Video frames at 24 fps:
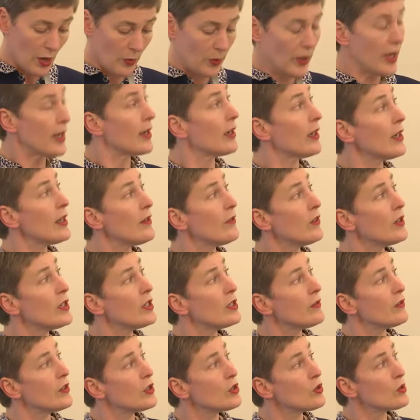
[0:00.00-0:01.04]
We had 11
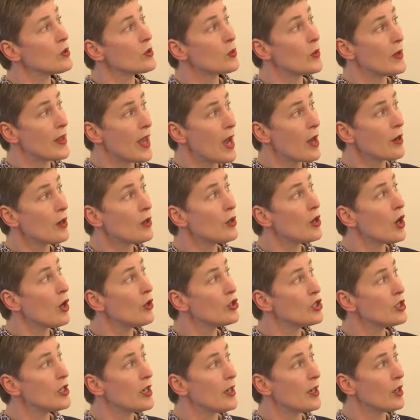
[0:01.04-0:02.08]
individuals without a known
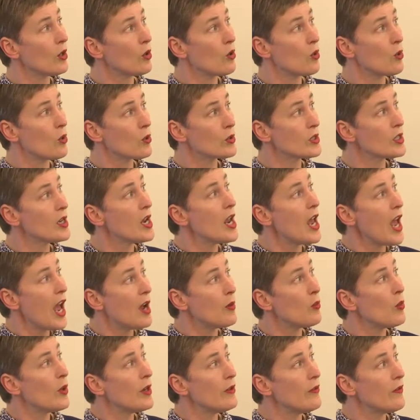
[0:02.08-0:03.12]
genetic cause,
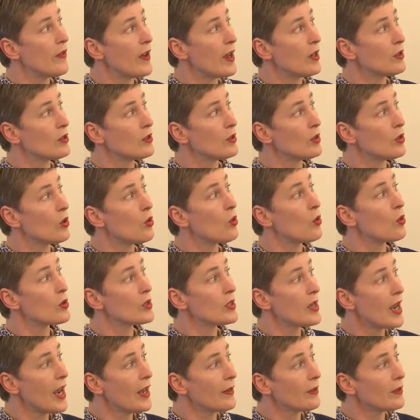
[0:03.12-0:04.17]
and we found the
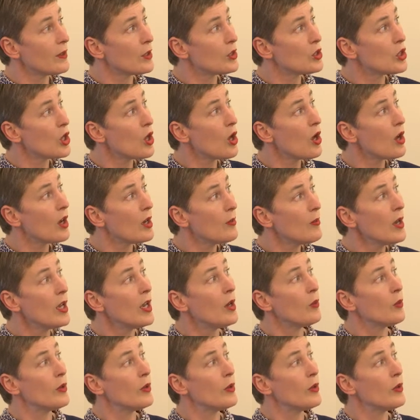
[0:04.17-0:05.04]
cause at the time.